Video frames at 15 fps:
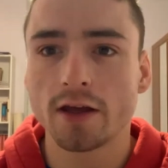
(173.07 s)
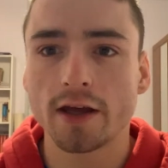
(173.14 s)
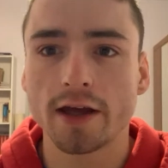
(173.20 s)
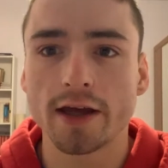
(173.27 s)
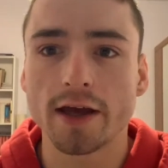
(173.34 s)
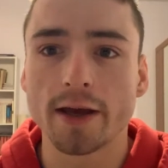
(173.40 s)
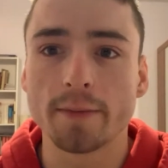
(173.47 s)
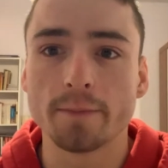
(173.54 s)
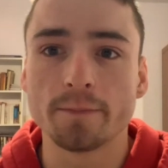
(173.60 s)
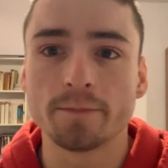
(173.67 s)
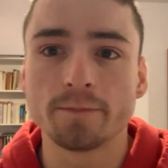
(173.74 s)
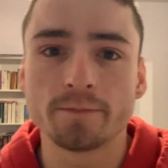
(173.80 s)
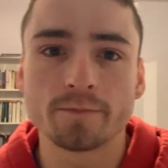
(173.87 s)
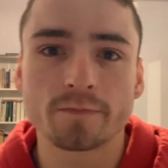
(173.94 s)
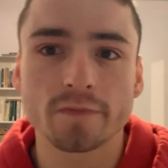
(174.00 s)

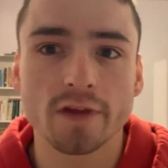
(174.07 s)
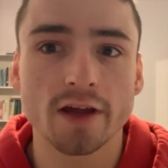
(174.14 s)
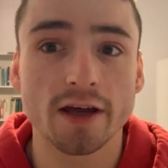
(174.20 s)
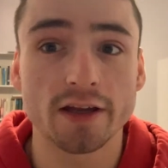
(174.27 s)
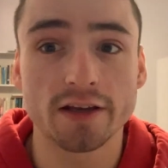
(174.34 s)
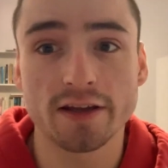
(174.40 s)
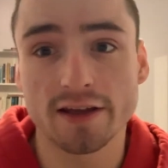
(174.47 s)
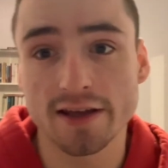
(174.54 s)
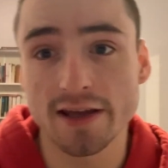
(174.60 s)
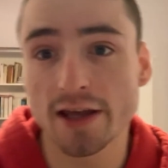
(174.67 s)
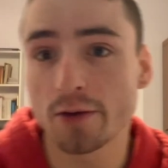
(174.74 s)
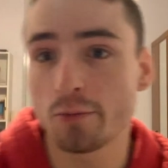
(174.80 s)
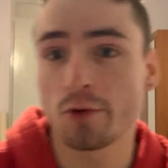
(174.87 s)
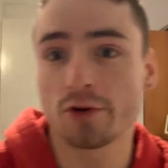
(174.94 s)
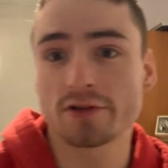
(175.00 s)
and at
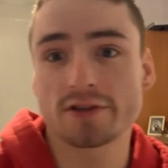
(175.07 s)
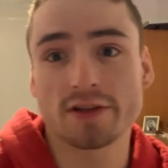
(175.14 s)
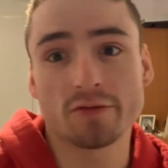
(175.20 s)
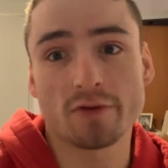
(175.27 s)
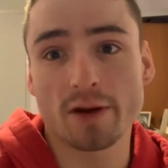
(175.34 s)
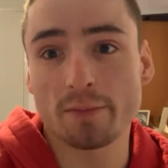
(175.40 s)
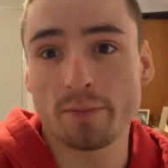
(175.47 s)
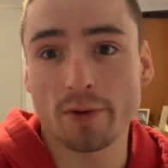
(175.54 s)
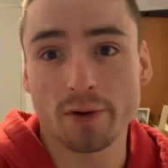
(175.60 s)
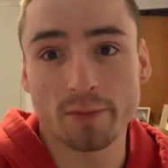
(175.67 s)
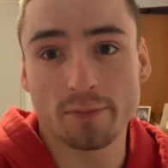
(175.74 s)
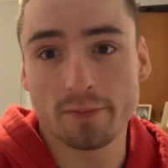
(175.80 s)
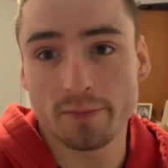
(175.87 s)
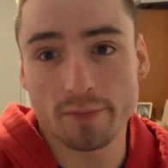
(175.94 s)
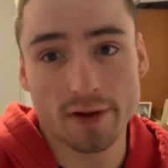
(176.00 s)
80 watts they ramp up